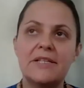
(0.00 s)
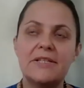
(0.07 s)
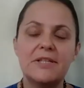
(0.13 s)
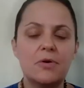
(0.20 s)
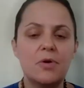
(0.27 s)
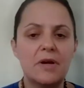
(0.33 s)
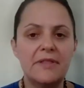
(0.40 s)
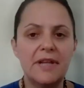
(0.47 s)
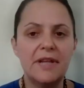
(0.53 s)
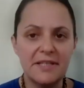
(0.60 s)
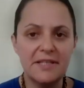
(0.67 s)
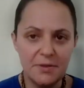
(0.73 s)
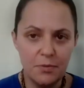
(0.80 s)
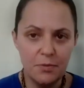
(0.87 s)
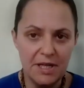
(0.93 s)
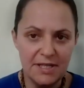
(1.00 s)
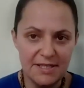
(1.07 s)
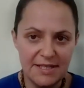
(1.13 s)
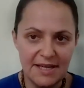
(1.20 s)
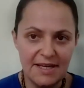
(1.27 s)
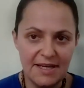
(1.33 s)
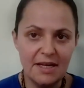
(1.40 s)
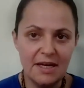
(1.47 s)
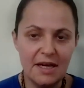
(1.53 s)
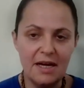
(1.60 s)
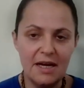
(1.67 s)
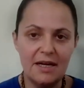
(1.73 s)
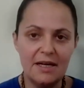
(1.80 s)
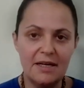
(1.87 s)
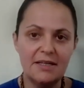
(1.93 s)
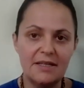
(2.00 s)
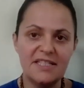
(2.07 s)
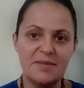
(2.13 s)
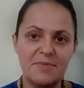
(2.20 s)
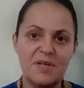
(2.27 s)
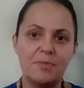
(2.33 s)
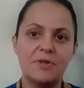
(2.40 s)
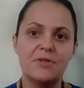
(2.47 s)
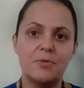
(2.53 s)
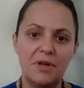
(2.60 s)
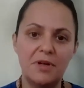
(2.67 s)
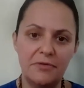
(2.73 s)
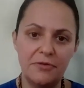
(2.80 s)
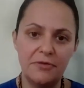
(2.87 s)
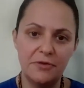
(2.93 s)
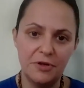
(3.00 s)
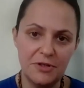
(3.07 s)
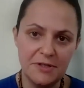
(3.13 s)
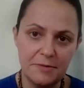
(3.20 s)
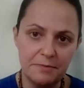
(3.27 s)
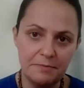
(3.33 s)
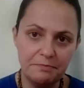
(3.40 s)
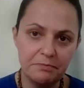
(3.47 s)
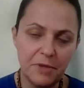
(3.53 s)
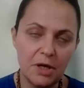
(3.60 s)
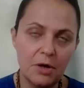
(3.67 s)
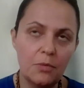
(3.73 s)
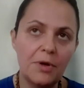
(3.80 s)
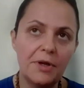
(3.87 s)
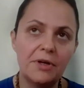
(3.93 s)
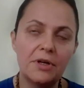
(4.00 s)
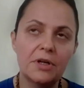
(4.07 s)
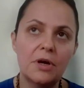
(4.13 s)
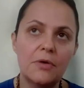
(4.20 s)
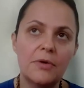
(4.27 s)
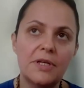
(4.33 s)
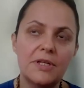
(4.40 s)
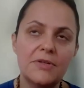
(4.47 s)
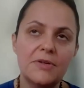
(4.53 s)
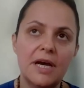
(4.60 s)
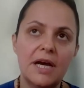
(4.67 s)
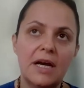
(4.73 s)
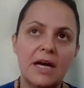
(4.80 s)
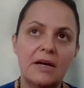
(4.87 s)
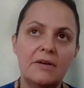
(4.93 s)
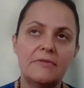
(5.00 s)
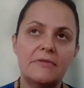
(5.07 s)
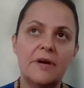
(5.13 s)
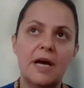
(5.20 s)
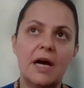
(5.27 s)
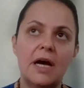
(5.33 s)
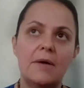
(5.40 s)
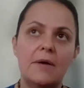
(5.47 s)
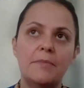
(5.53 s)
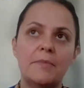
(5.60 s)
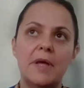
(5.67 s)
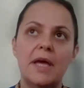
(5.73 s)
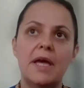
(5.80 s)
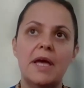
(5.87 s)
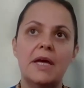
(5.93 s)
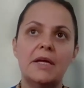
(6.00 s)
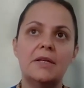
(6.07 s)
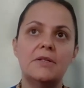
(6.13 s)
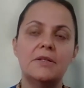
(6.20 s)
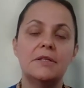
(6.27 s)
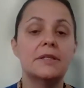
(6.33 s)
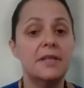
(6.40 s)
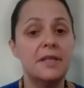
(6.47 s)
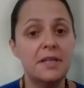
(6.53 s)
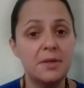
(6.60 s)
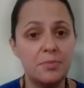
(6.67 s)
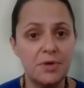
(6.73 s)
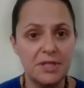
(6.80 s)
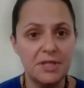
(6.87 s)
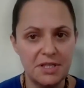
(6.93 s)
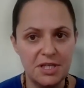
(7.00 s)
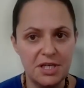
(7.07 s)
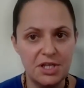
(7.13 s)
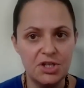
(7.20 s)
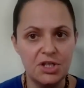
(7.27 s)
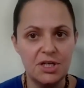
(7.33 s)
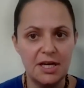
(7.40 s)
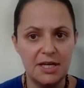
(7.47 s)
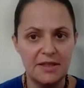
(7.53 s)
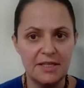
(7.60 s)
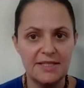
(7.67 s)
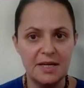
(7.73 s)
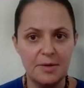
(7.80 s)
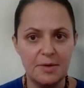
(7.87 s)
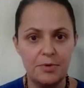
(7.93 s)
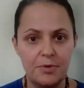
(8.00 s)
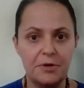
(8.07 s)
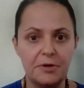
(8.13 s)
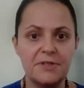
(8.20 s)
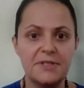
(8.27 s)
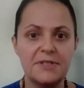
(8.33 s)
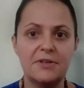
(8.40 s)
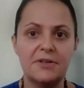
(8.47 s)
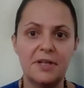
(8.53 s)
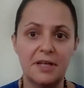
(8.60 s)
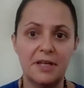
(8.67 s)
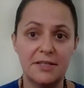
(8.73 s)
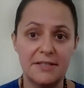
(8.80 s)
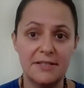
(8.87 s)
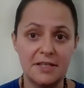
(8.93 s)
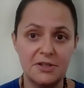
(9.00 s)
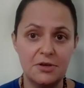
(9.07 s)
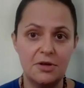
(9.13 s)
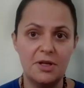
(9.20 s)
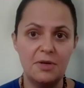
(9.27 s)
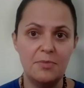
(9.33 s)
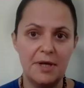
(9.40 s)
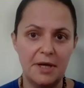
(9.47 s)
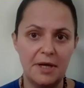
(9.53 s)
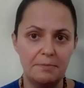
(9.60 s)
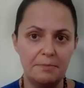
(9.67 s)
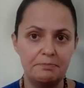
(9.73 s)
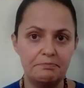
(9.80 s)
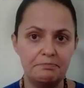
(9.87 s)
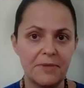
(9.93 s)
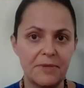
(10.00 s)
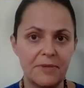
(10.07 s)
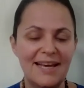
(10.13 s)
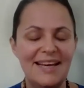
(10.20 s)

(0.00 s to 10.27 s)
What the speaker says: So next Wednesday, on September 21st, we are going to have and lead a presentation at the temple starting at 6:30 p.m.